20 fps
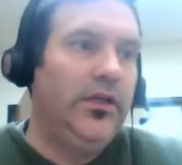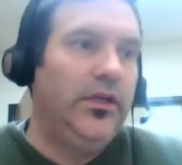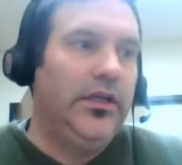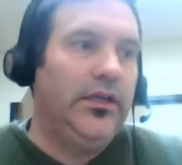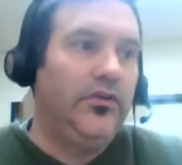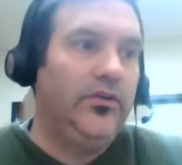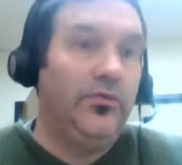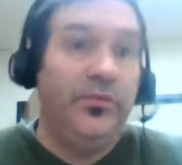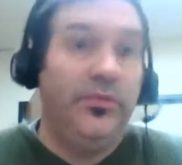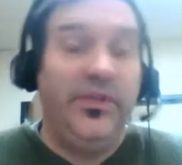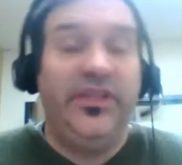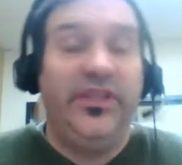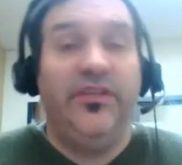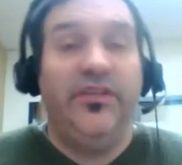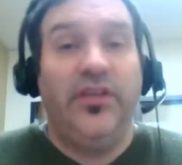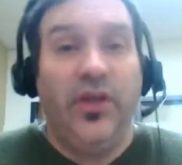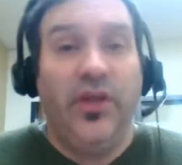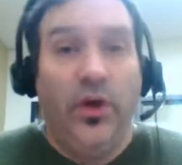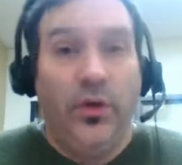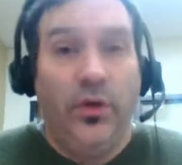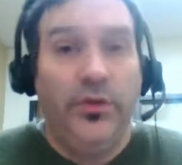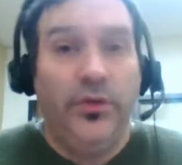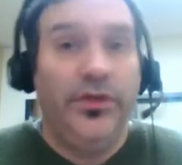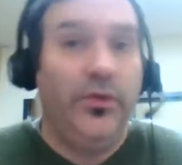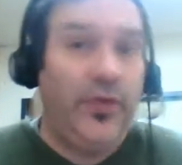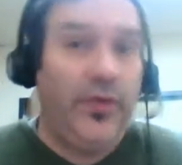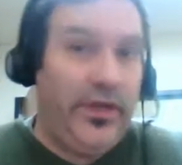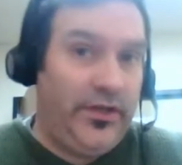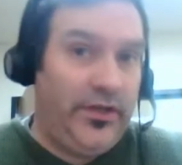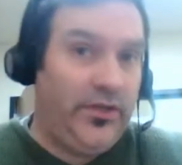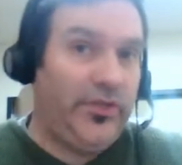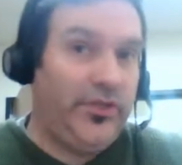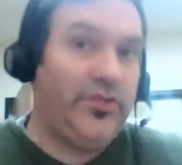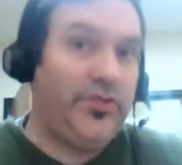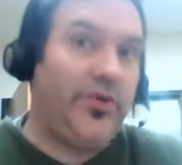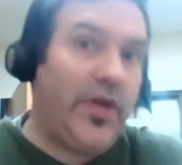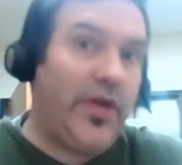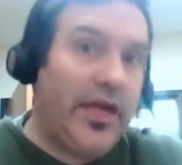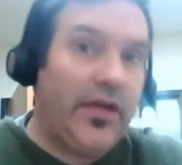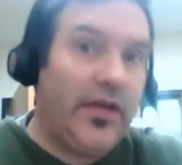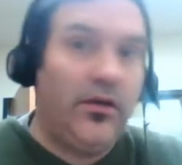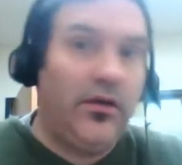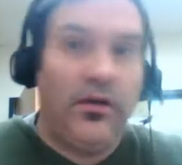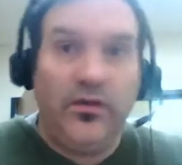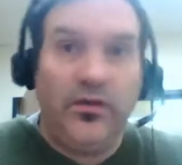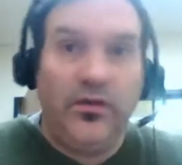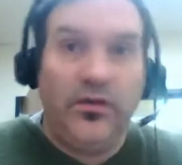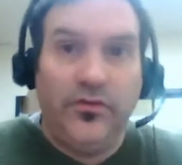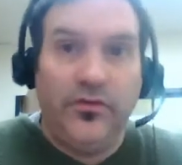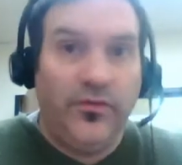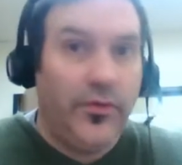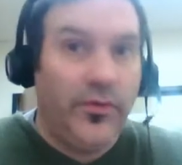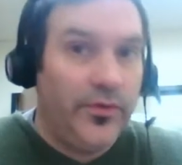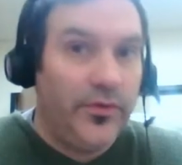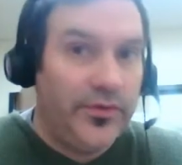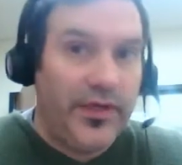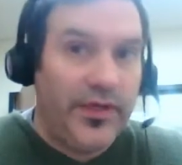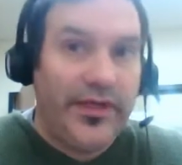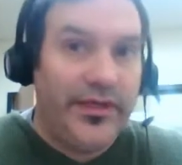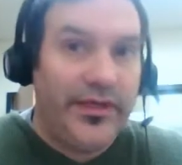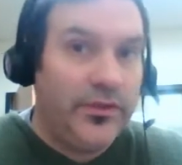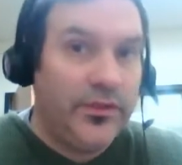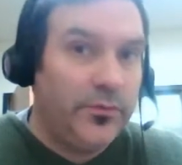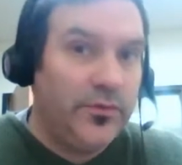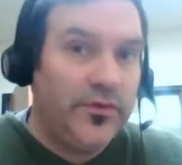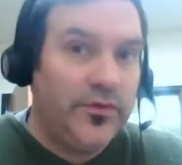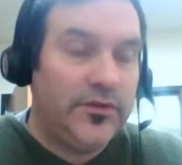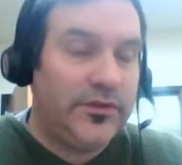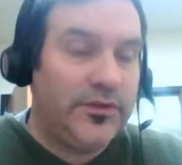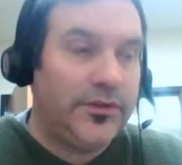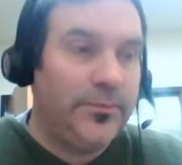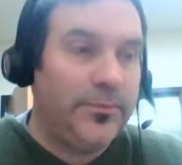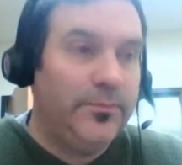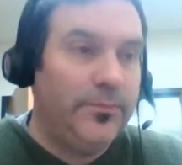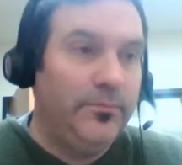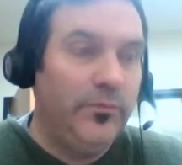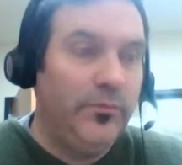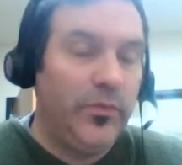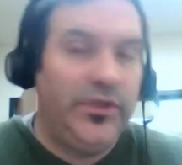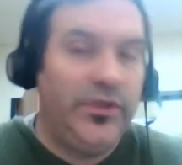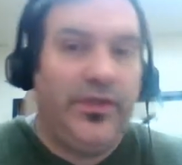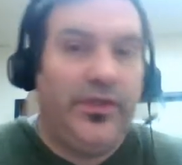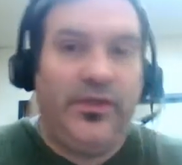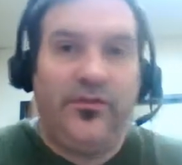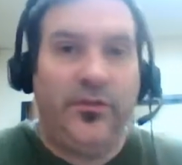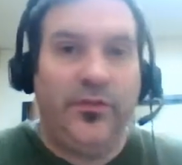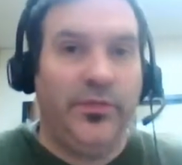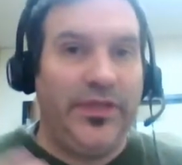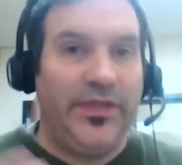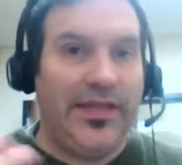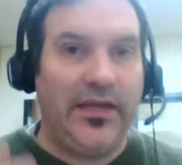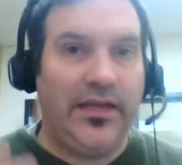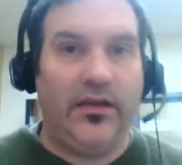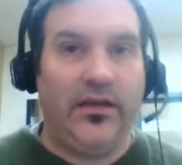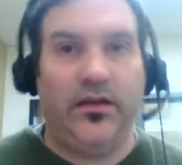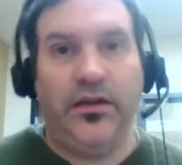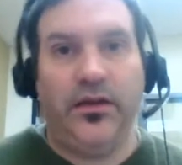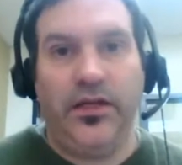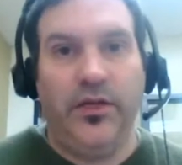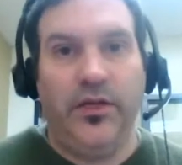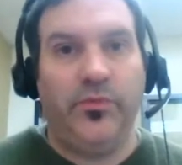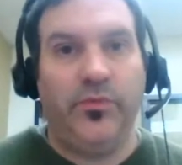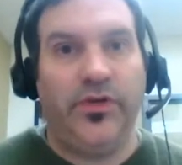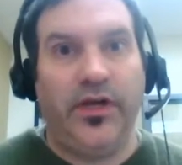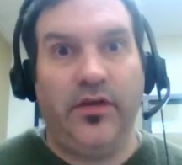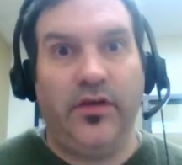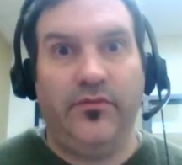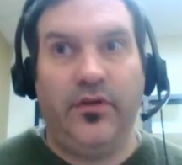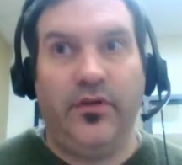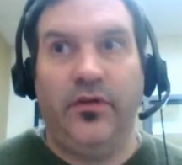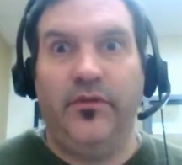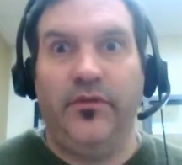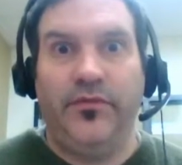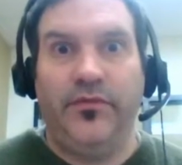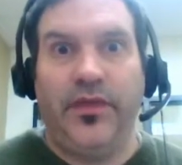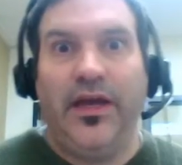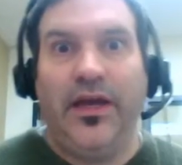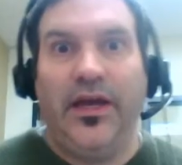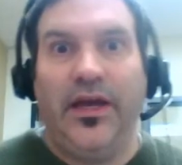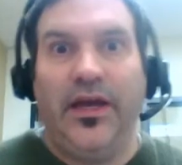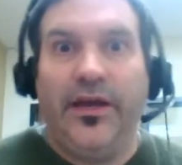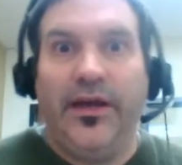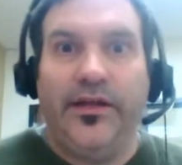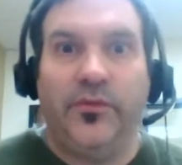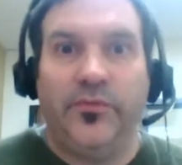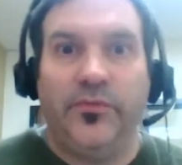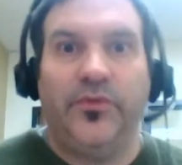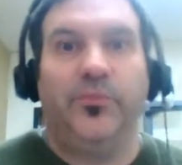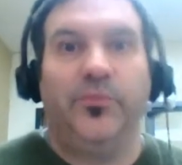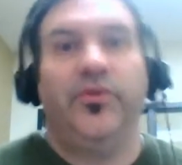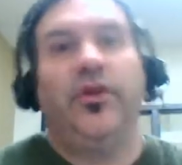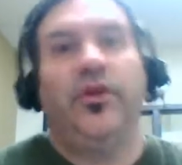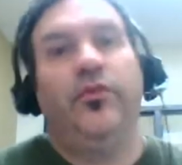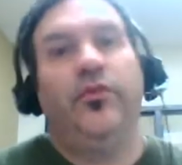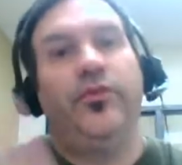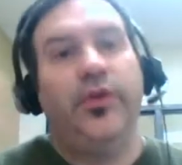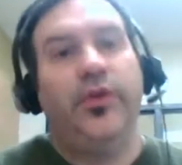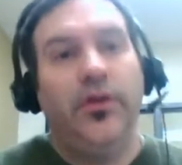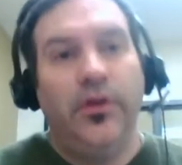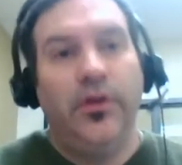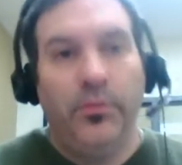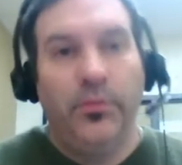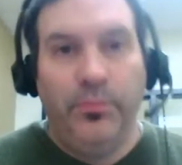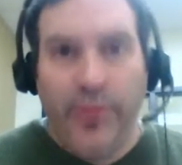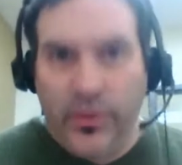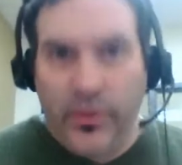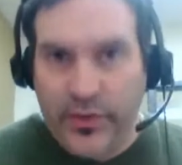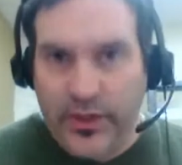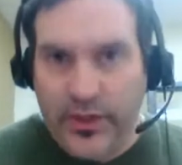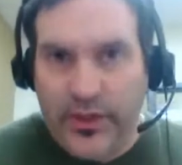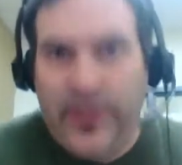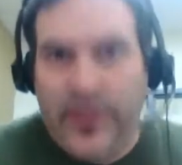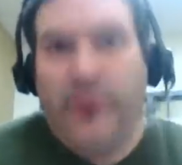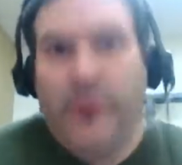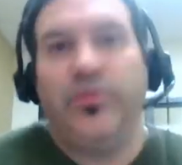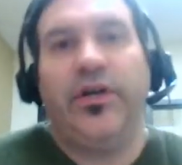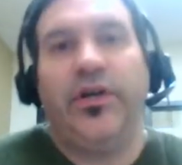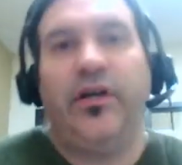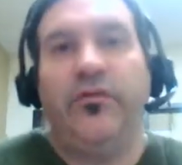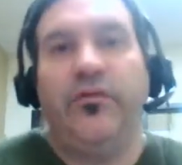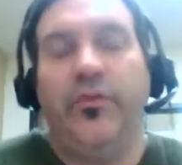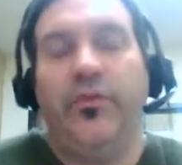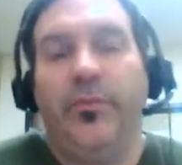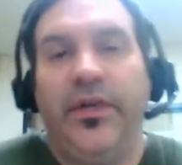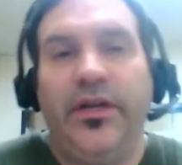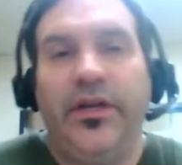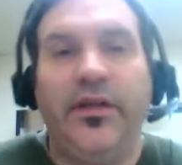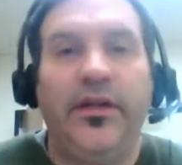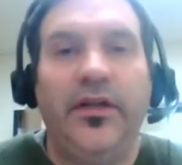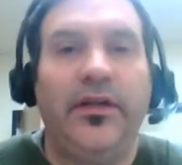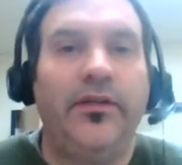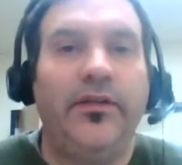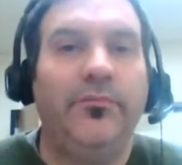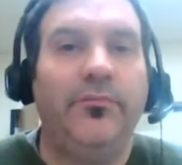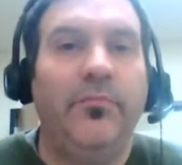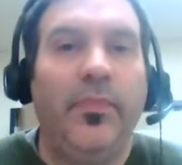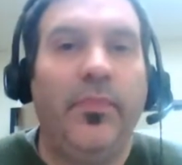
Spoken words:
is really the only way to track all of those items. We simply cannot keep track of all of the items themselves, but we can keep track of the metadata.